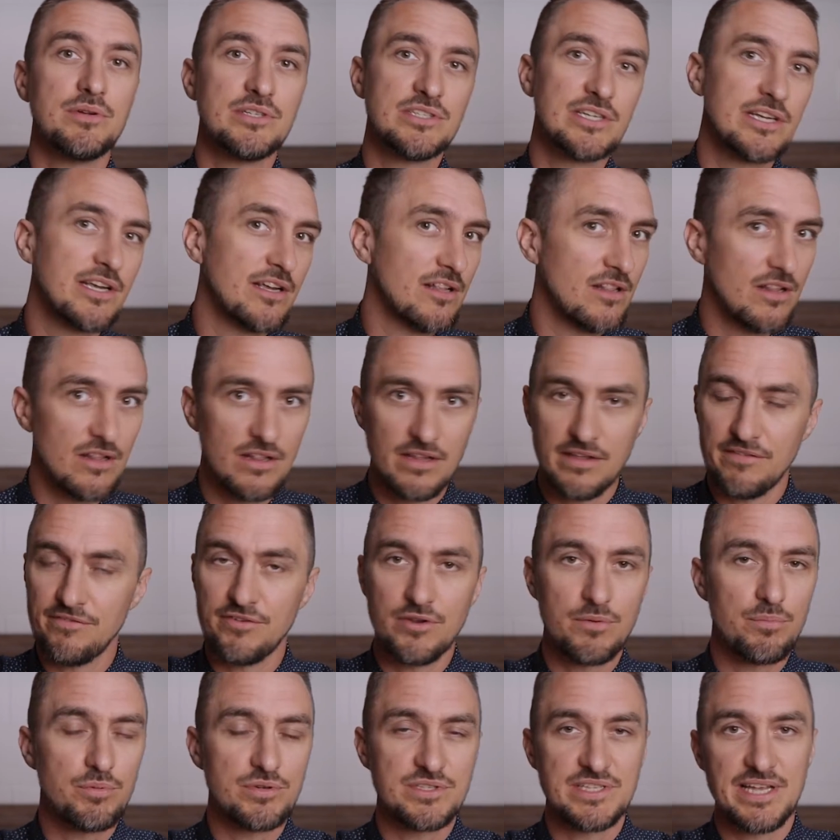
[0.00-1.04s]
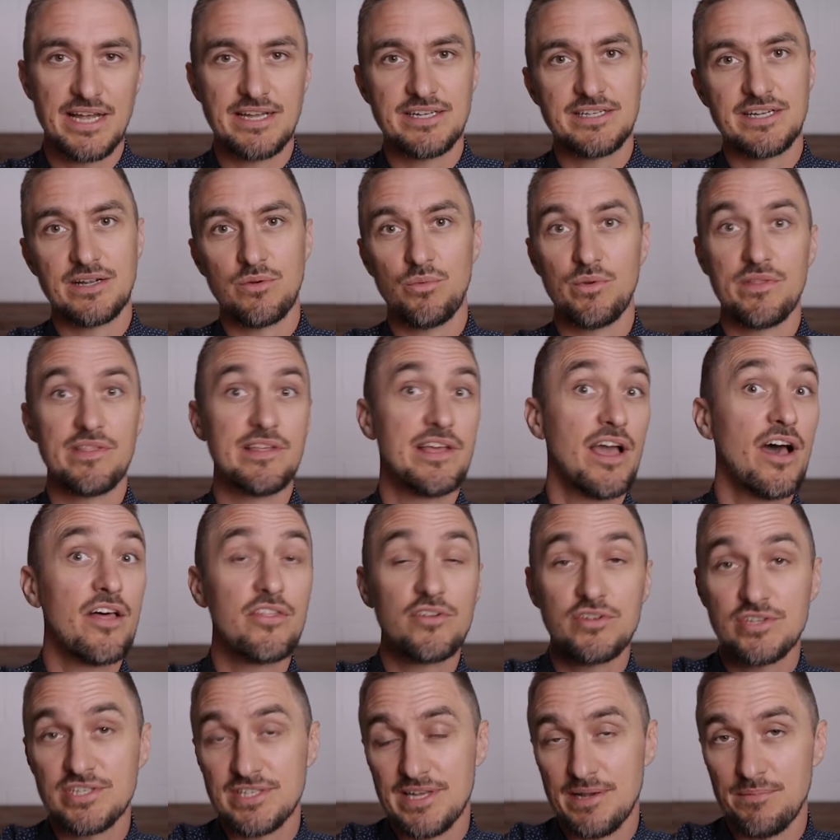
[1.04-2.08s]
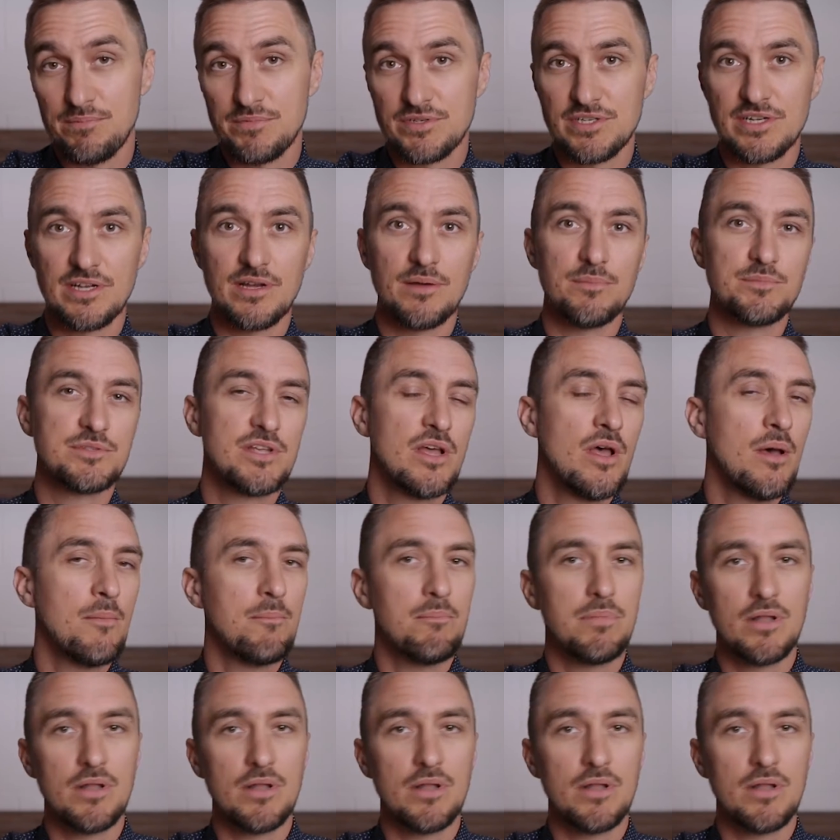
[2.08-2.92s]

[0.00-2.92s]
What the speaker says: particularly if you're presenting with the other symptoms,